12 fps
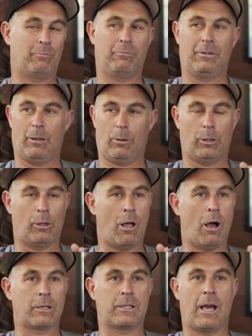
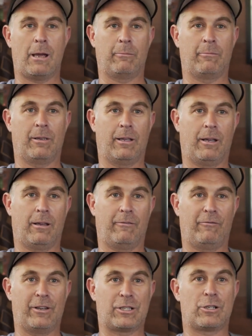long-time
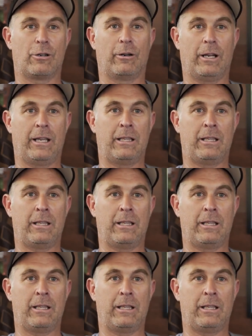fixture